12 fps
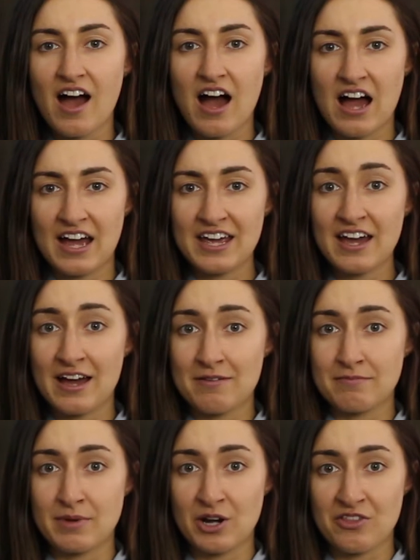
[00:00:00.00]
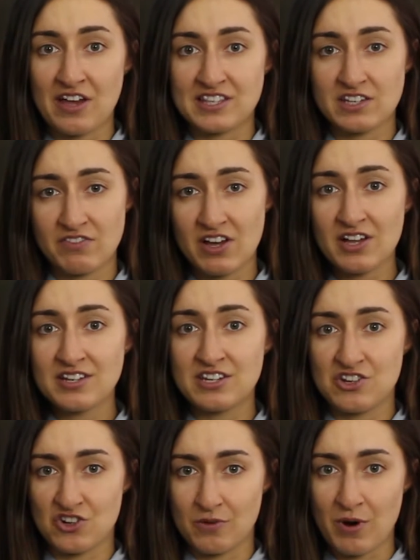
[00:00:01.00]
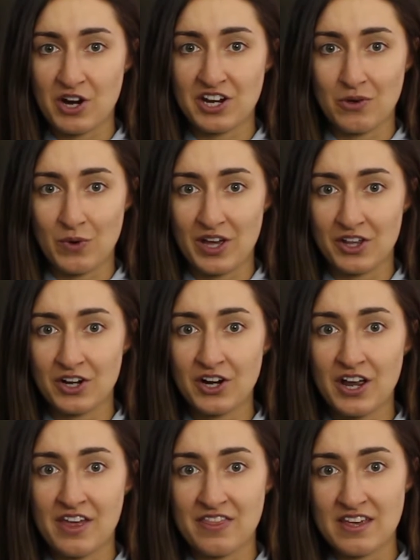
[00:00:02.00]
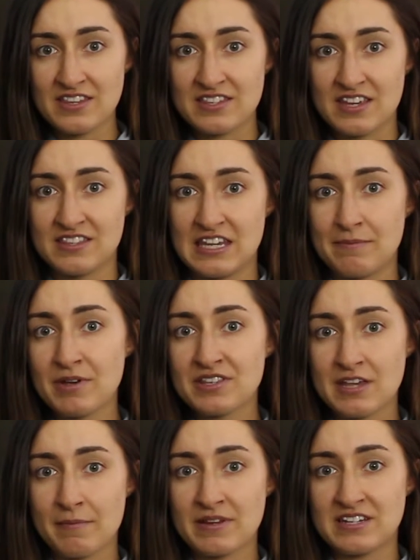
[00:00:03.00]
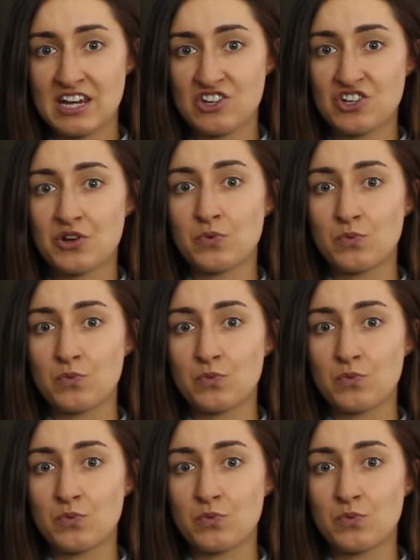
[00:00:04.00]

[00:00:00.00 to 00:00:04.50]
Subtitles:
Hi, I'm Meredith Esquivel, Digital Marketing Whaler, and this is Email Segmentation